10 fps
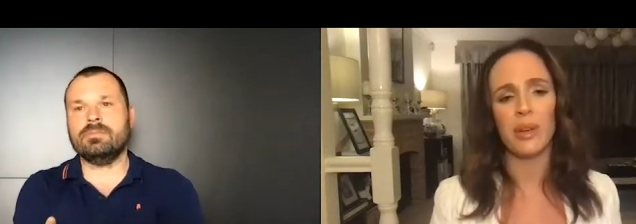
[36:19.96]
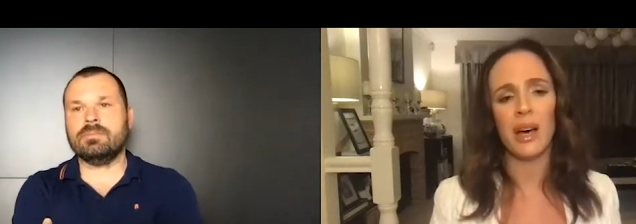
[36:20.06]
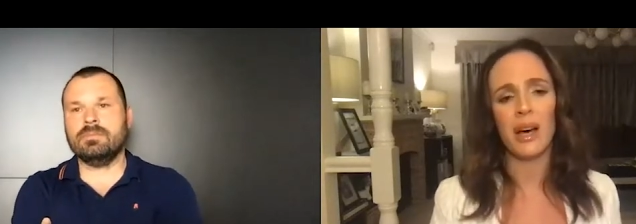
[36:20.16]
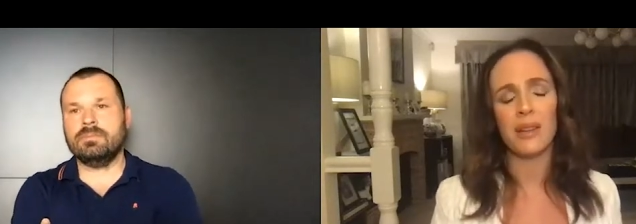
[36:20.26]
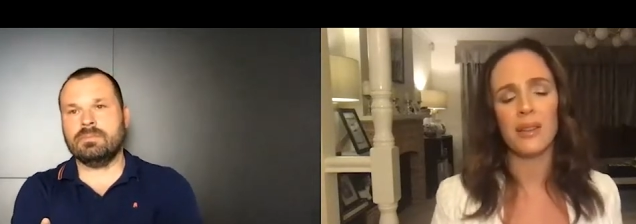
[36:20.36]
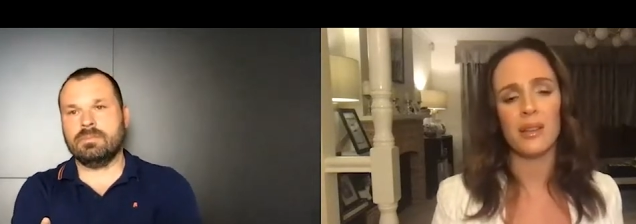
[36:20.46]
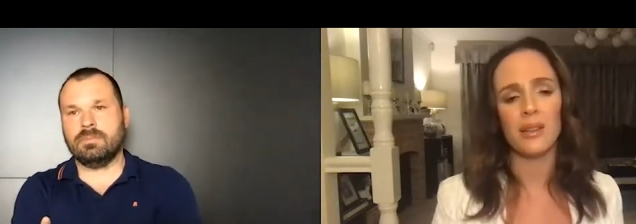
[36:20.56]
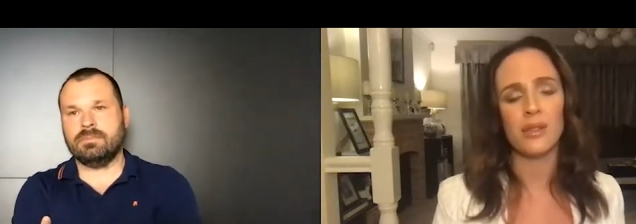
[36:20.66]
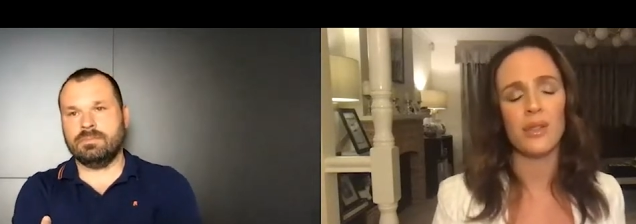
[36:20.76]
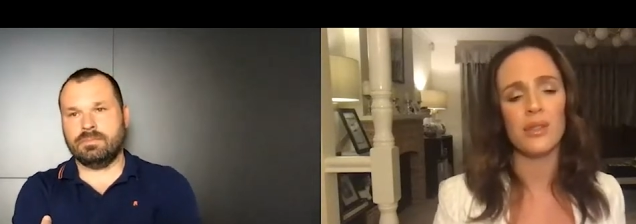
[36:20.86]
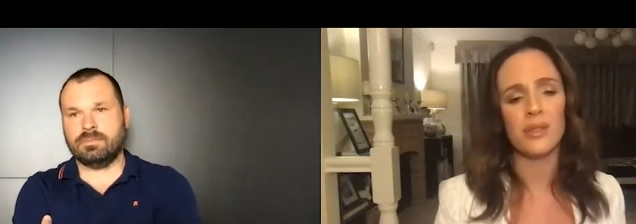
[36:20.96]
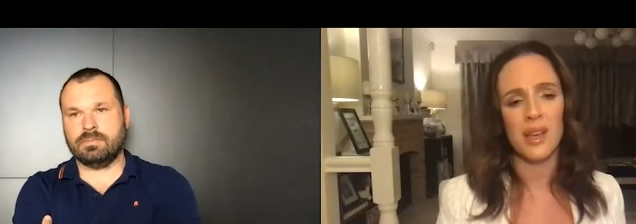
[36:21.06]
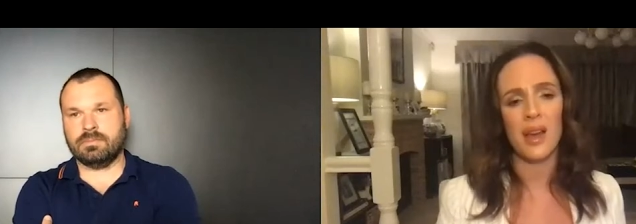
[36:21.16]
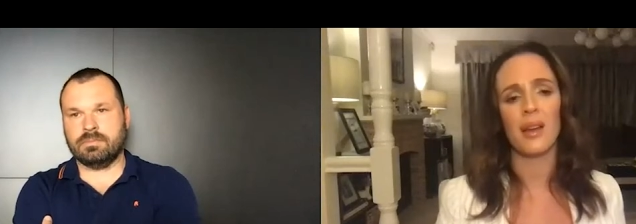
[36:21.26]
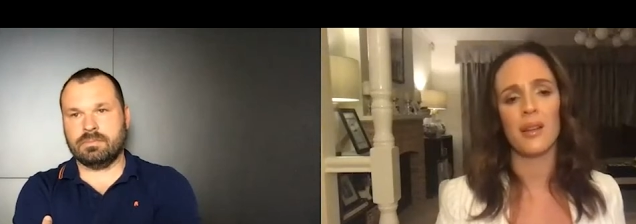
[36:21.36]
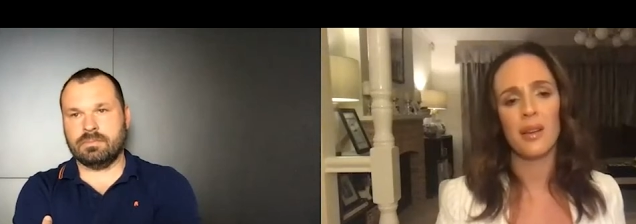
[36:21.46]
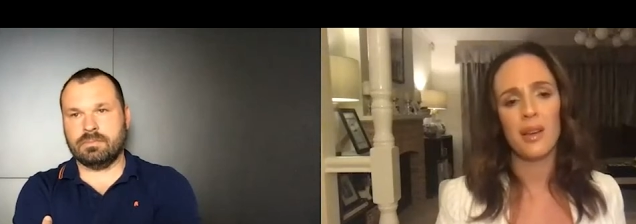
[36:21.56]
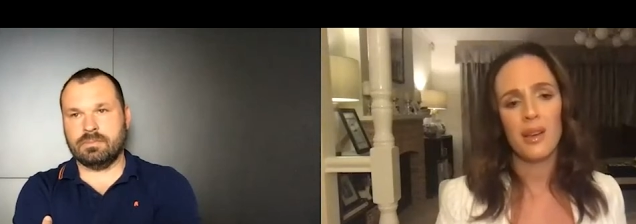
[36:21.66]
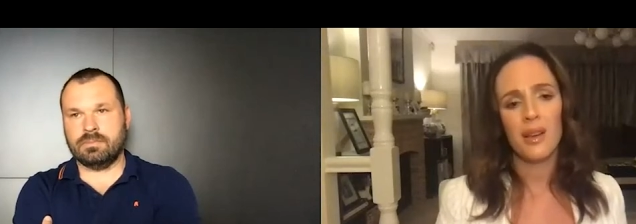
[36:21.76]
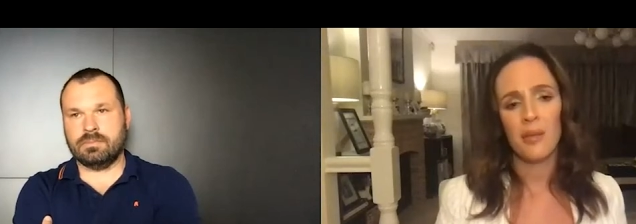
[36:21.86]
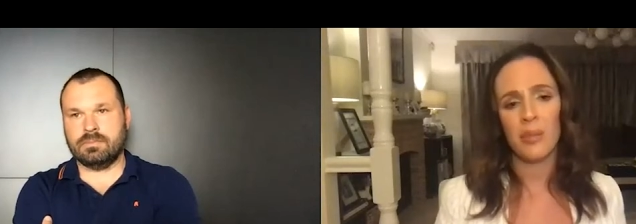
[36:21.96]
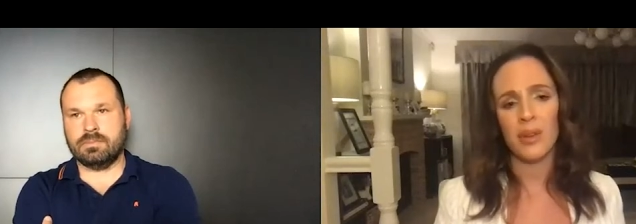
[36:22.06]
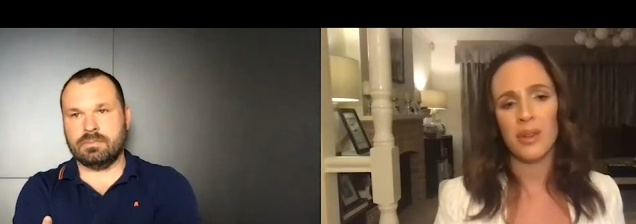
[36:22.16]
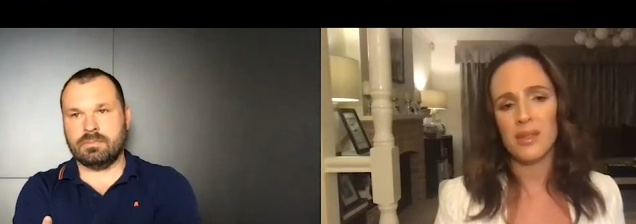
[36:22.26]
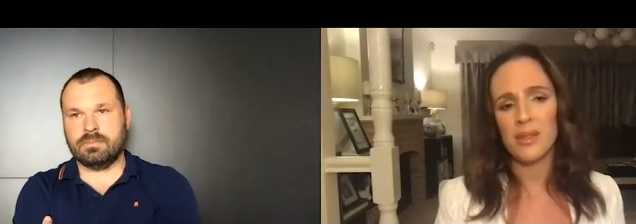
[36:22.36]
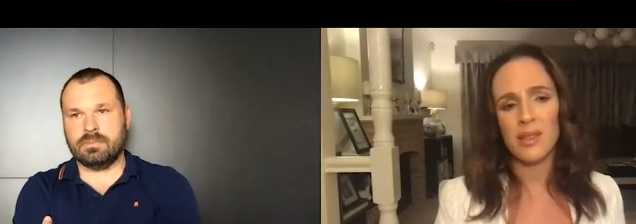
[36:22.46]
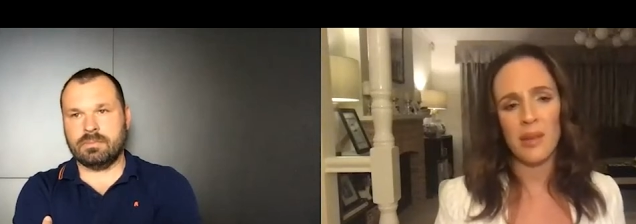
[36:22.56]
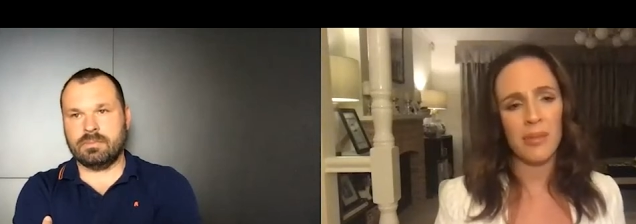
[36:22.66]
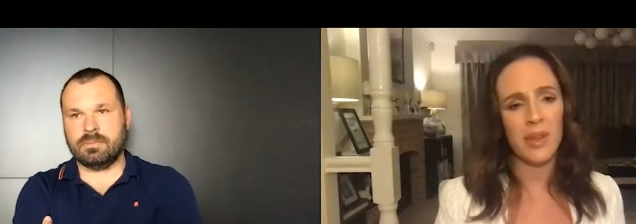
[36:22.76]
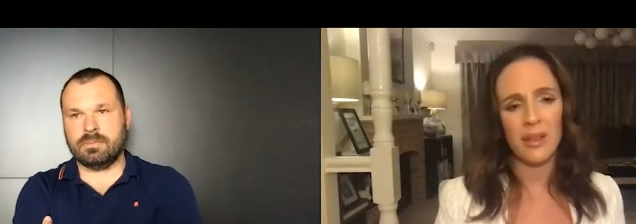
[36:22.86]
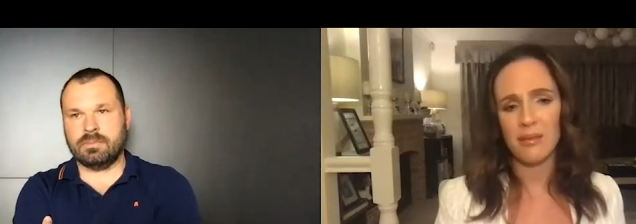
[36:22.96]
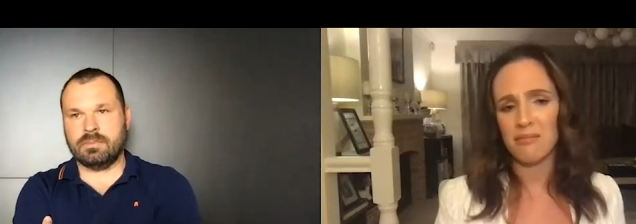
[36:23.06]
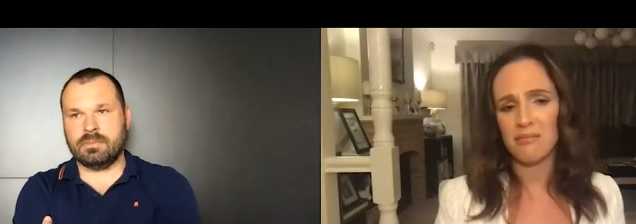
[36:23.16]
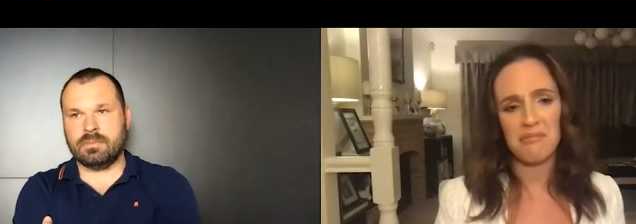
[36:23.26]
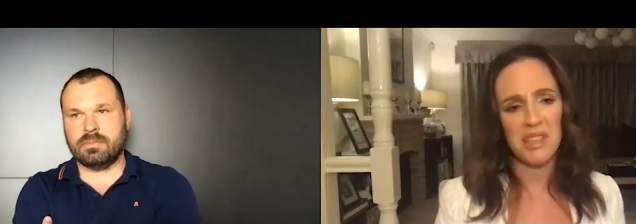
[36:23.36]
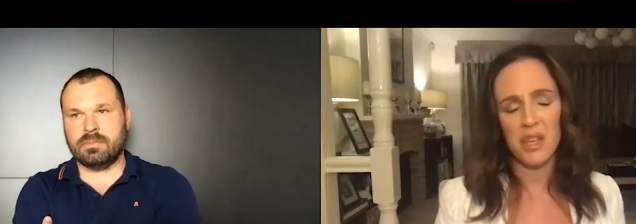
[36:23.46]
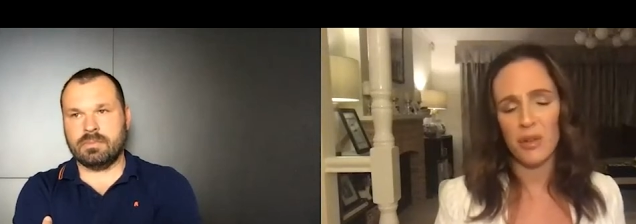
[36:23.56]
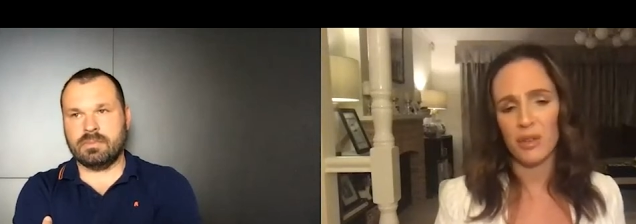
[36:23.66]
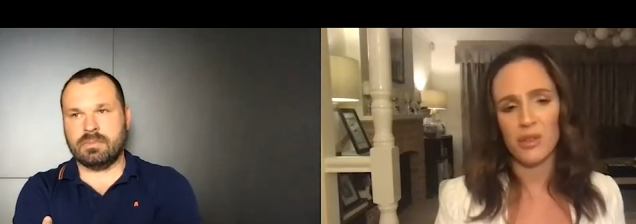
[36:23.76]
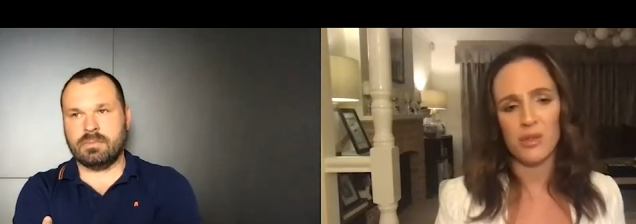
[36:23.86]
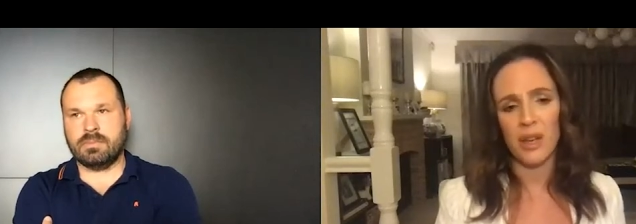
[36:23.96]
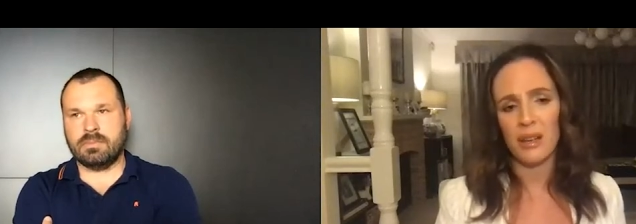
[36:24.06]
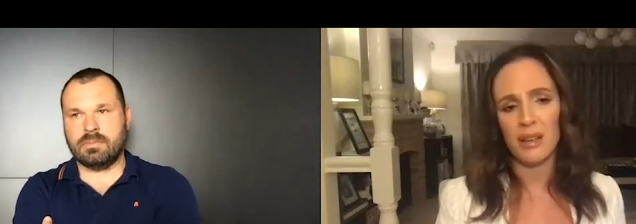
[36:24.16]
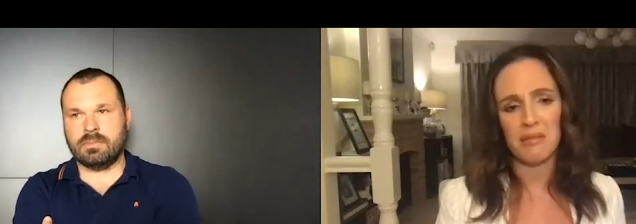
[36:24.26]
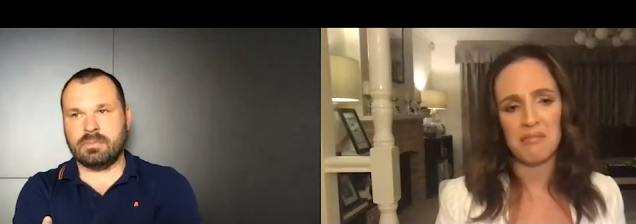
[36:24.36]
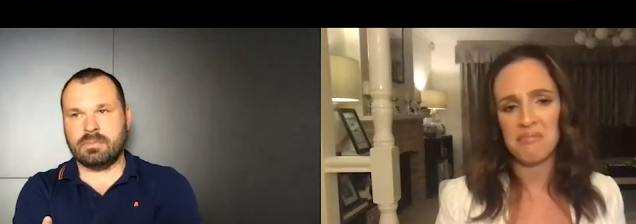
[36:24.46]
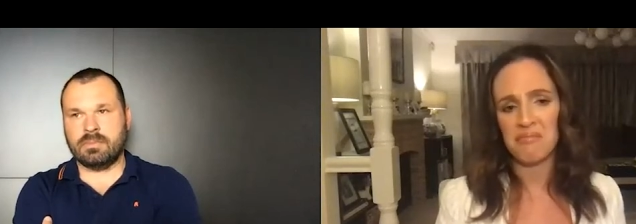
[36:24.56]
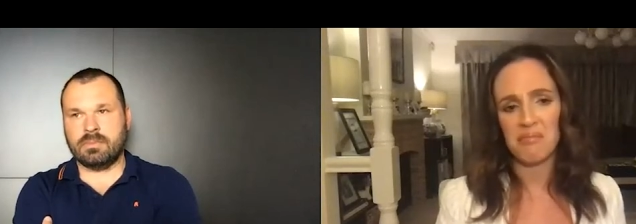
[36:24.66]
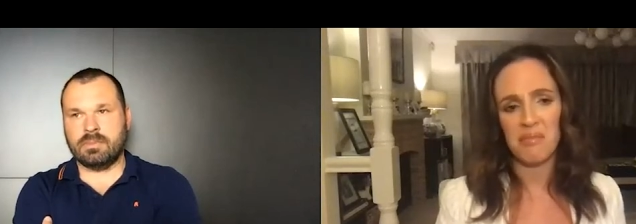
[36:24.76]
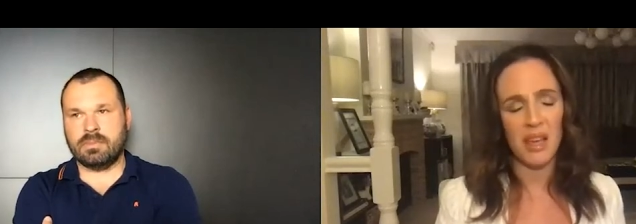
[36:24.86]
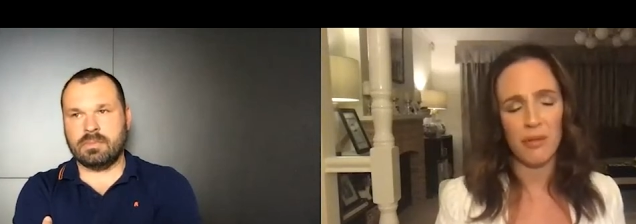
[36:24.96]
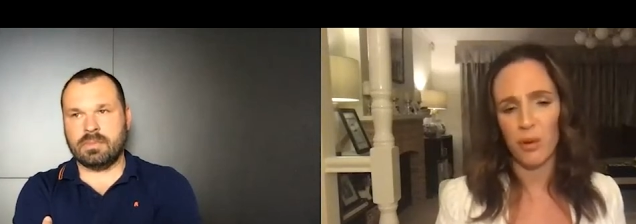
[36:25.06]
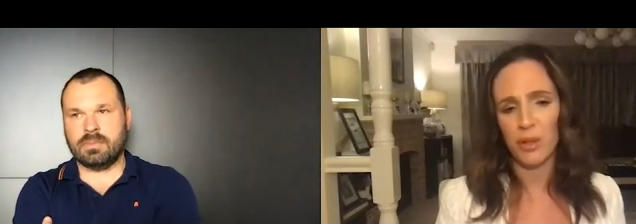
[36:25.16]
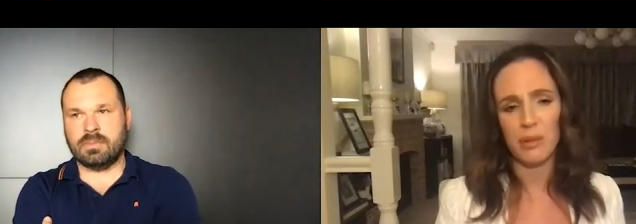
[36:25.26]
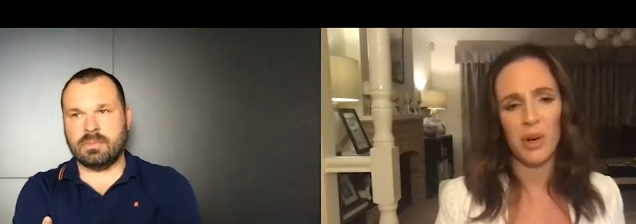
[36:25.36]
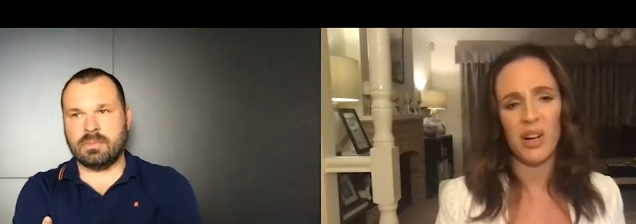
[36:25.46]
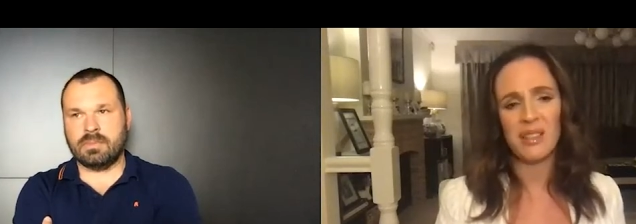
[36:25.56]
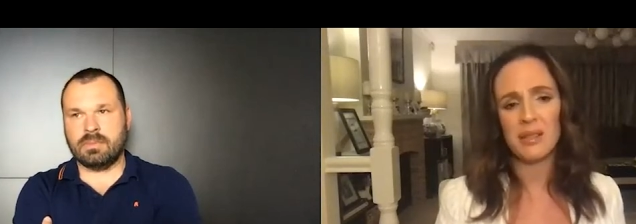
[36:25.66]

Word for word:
Speaker 1: Heart that you turned down. But is something here in Australia ever on your mind?